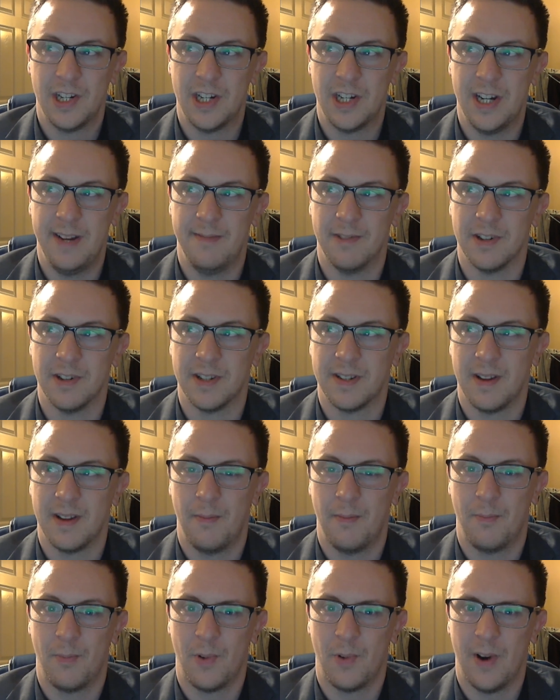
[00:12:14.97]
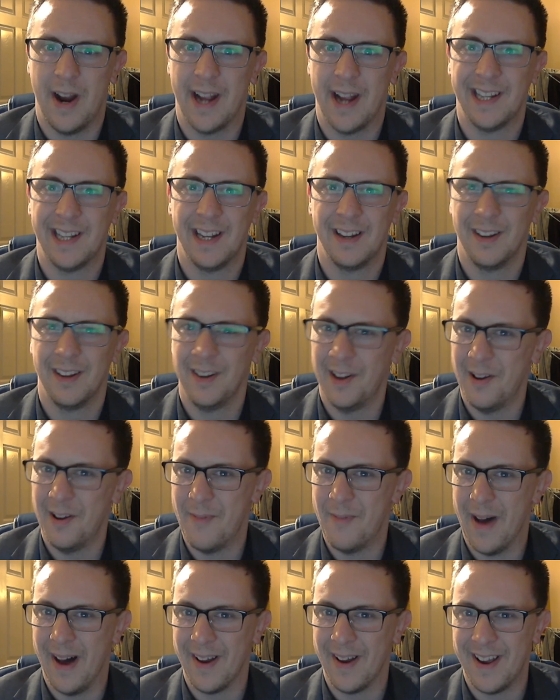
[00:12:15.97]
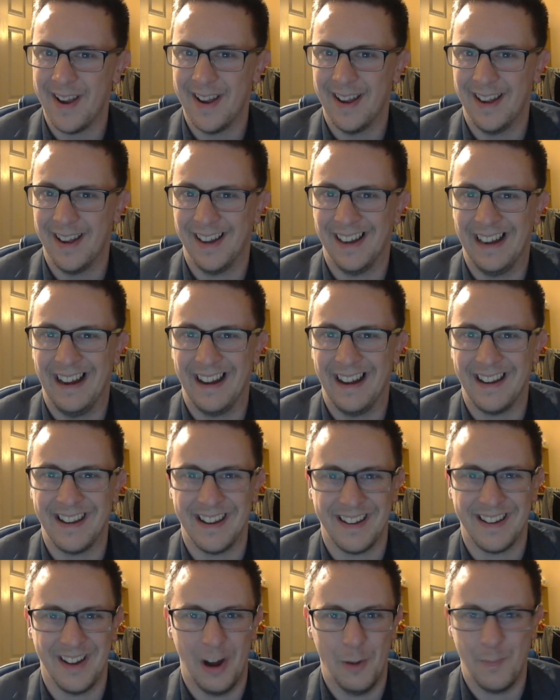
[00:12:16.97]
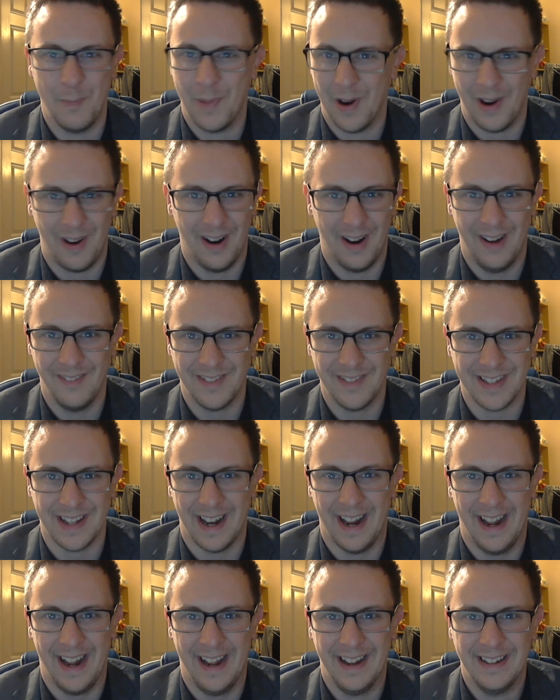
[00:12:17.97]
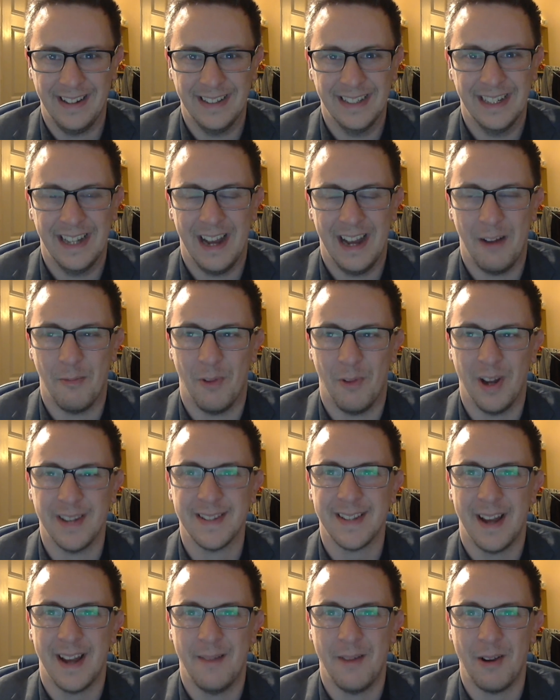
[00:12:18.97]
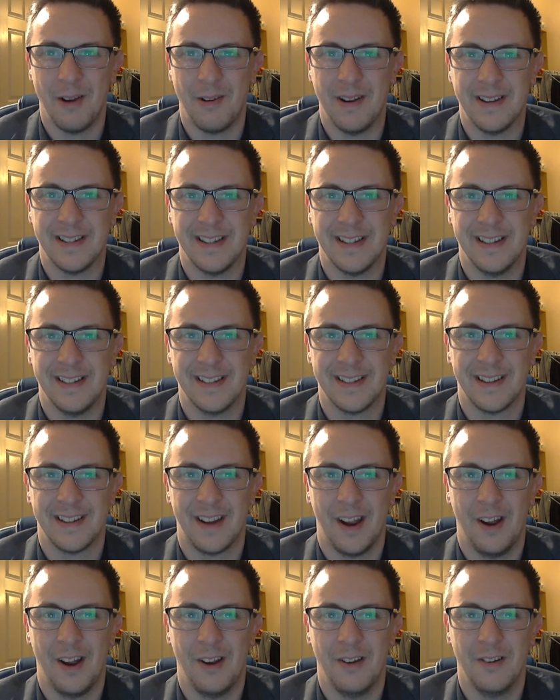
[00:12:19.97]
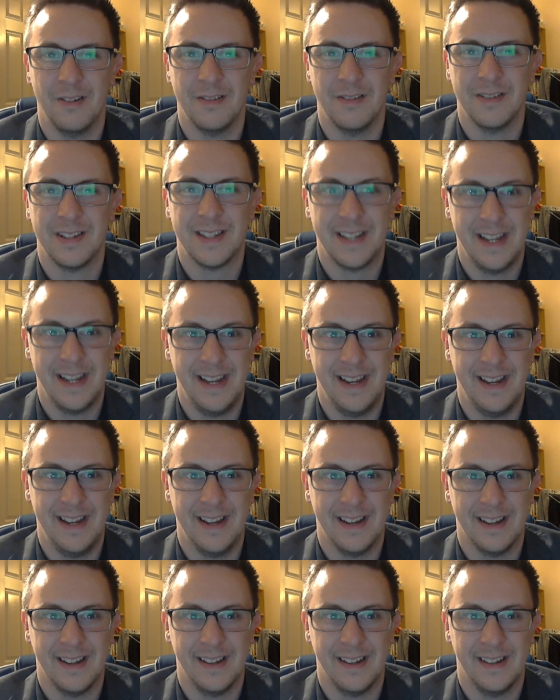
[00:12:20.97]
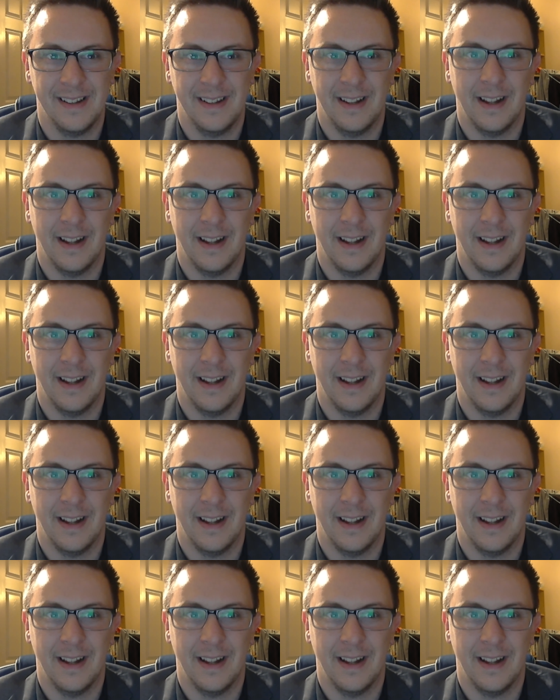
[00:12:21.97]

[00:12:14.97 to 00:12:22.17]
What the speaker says: She was bragging a lot about it. I did not put her up to that. And one time I went in to go see